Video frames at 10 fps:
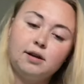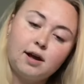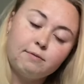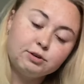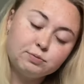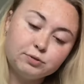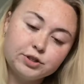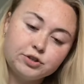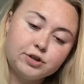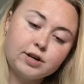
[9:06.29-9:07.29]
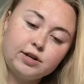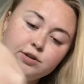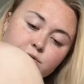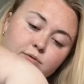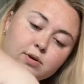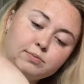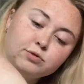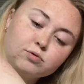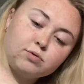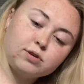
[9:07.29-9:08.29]
How much moisture can you
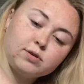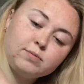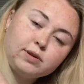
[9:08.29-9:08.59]
absorb?